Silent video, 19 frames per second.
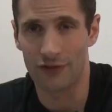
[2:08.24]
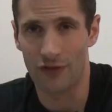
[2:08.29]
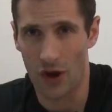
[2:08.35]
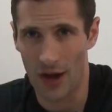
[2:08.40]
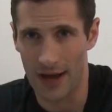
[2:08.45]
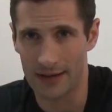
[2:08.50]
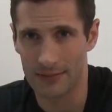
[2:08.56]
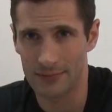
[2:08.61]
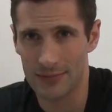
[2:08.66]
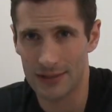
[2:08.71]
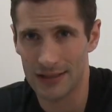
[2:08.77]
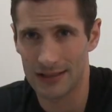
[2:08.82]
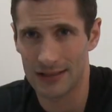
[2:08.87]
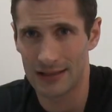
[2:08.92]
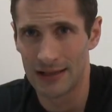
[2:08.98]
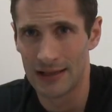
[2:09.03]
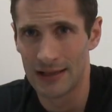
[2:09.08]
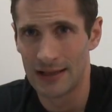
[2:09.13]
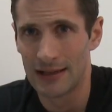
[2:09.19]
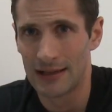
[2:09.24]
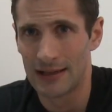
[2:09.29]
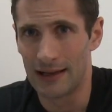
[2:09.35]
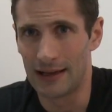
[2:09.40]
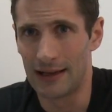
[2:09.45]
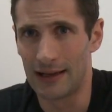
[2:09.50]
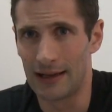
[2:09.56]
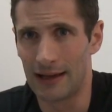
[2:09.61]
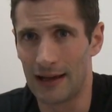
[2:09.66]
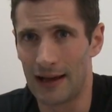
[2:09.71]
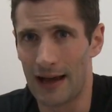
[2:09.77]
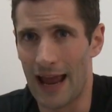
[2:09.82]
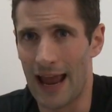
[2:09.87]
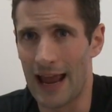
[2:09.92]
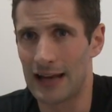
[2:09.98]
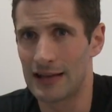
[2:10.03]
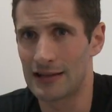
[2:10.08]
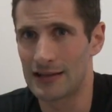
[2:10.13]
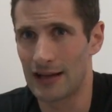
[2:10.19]
of items.
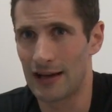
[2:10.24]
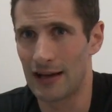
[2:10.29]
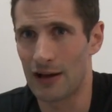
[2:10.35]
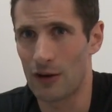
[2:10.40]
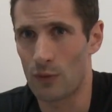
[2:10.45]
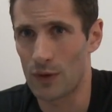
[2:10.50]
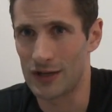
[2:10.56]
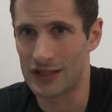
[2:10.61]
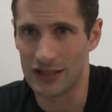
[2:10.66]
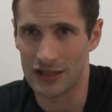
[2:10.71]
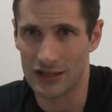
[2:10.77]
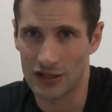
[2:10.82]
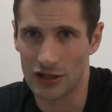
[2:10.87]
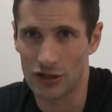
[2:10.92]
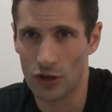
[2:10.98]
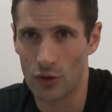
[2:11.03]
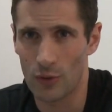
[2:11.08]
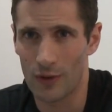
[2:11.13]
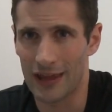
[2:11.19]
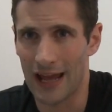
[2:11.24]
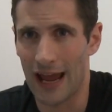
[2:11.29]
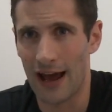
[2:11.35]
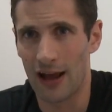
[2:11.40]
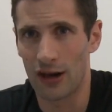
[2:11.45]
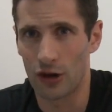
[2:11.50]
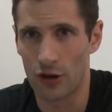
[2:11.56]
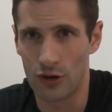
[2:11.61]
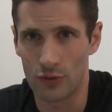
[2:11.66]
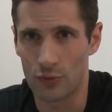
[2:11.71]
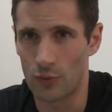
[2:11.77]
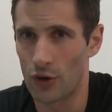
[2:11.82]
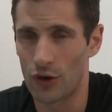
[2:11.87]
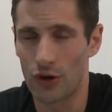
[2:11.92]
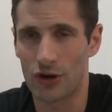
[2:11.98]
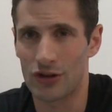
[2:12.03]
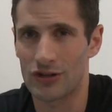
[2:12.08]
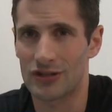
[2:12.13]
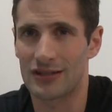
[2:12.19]
Which is to do with how loot
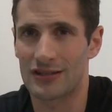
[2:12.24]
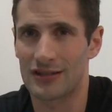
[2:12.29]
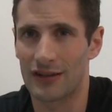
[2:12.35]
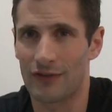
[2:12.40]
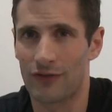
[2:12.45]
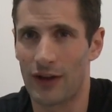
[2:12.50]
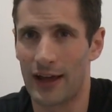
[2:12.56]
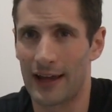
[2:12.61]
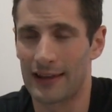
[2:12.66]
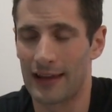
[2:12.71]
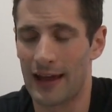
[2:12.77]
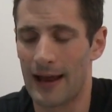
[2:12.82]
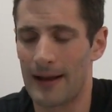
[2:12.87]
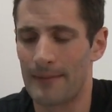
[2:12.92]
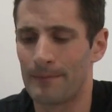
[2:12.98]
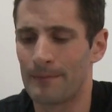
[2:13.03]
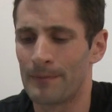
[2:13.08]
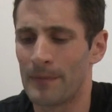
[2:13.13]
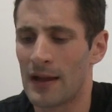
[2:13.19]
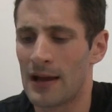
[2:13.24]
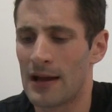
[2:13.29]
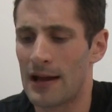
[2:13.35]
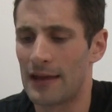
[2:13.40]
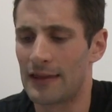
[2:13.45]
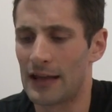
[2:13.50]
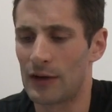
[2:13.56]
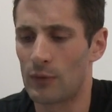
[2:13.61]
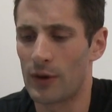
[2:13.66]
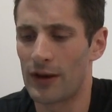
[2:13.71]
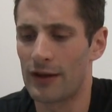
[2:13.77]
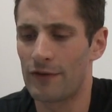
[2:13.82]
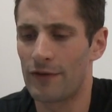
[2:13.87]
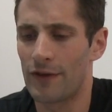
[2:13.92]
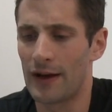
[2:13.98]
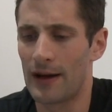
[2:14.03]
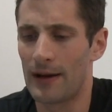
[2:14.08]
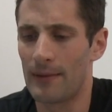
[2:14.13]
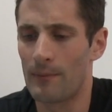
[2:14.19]
works and stuff like that. Then
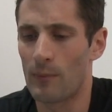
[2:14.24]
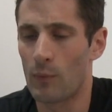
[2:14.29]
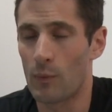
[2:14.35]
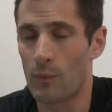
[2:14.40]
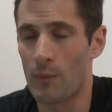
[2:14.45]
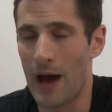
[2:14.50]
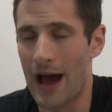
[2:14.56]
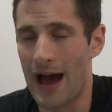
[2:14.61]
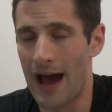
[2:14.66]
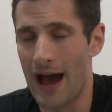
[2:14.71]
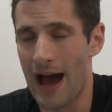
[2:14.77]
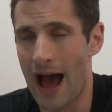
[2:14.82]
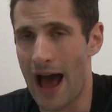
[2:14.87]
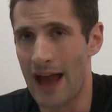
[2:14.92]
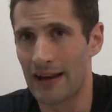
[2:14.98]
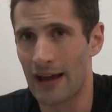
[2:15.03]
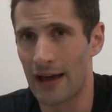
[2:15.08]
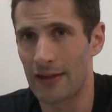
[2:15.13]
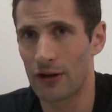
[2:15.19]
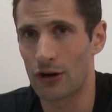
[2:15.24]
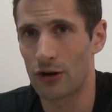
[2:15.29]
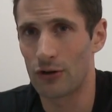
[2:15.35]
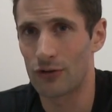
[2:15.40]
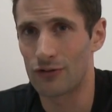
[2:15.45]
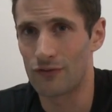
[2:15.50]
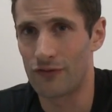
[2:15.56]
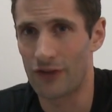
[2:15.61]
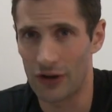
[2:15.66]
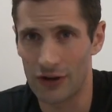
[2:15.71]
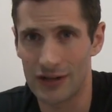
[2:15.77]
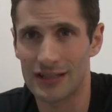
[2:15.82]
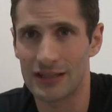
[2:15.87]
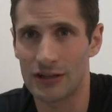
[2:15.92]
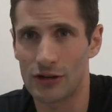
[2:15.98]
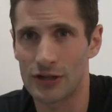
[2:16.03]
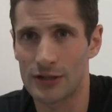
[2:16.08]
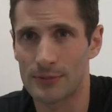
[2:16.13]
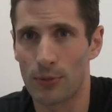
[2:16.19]
we've another very
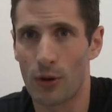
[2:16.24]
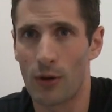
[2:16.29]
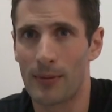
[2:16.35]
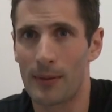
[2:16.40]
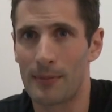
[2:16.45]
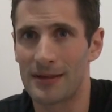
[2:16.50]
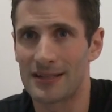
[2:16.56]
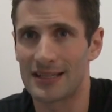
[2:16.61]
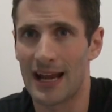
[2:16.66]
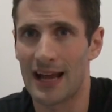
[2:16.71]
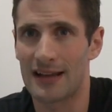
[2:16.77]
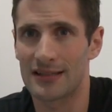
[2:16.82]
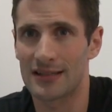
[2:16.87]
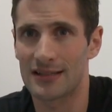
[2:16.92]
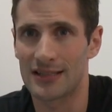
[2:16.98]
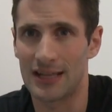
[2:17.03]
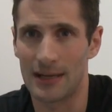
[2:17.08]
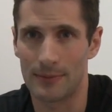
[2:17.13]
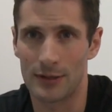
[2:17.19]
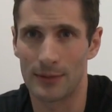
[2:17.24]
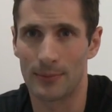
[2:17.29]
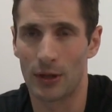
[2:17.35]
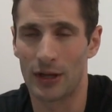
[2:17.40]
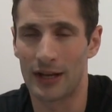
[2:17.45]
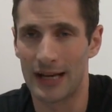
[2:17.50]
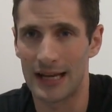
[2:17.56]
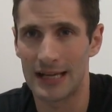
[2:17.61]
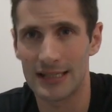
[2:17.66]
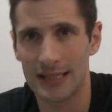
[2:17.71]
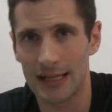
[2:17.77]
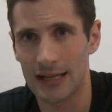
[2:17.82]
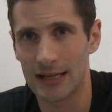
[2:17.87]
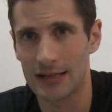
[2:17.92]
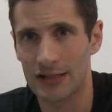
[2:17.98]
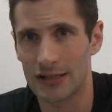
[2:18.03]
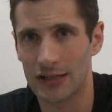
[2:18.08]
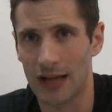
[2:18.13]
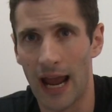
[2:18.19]
serious problem is how susceptible and easy it
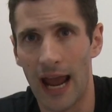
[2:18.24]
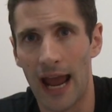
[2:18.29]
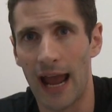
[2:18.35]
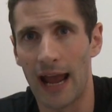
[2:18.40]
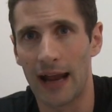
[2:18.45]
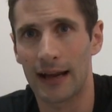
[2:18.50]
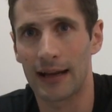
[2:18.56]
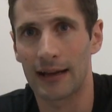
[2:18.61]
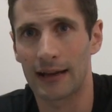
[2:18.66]
is to hack